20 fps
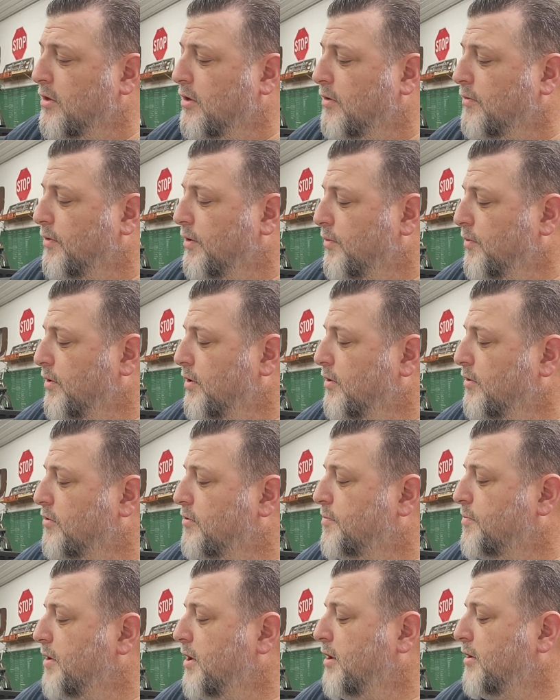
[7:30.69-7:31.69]
we wouldn't have
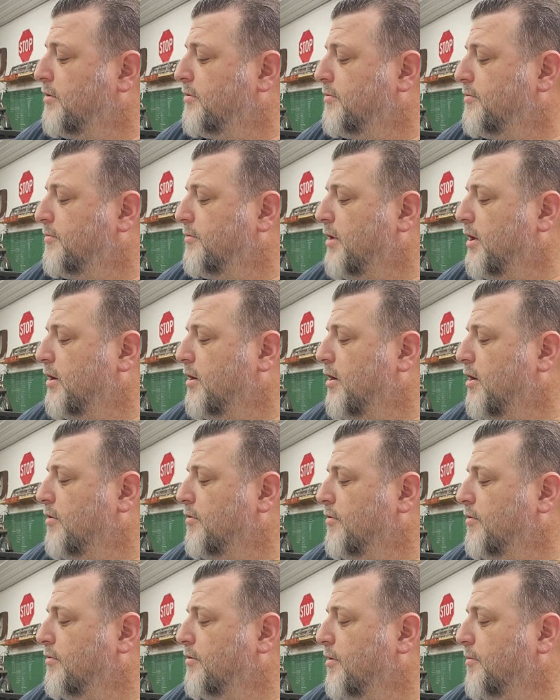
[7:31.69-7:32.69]
spent like $100
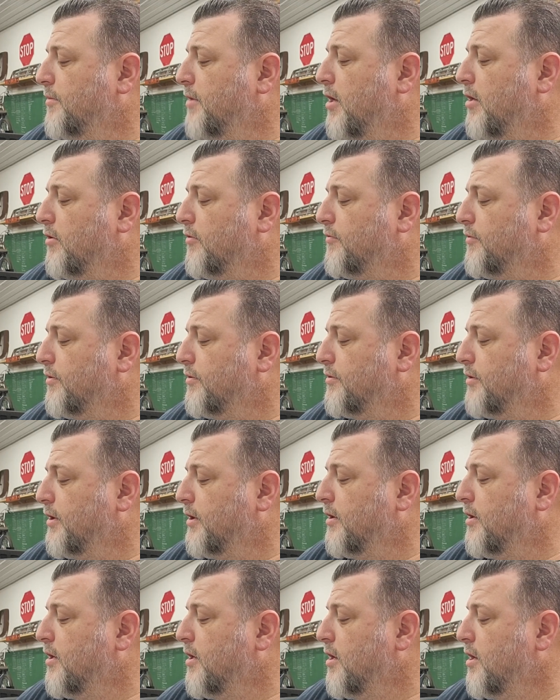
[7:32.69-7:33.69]
and something for this thing.
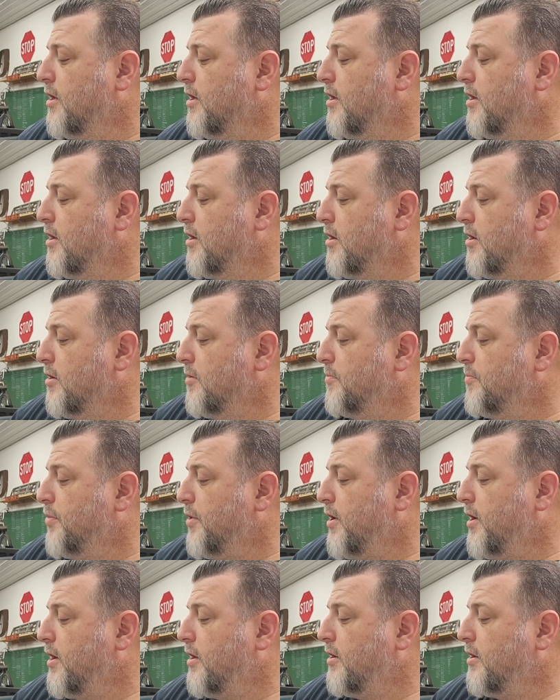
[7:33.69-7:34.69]

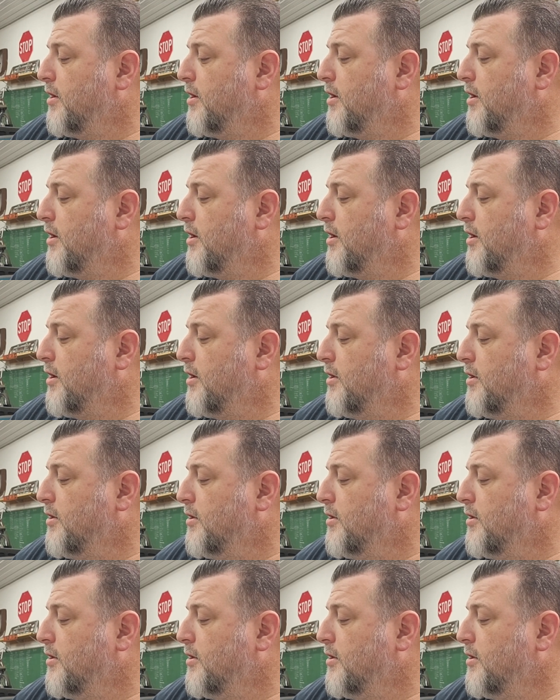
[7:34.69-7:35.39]
But I